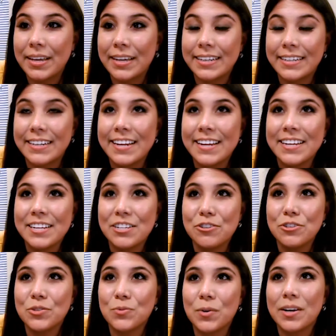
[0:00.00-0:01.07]
and you
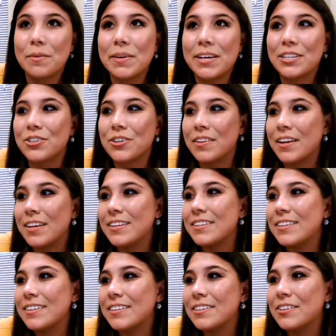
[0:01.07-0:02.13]
just want to make sure that
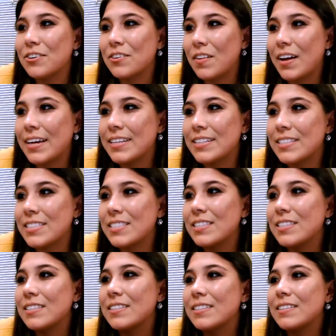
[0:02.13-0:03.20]
your clients
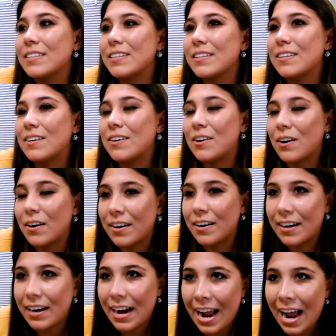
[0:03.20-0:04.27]

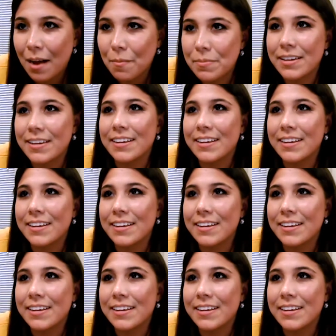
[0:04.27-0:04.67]
are happy,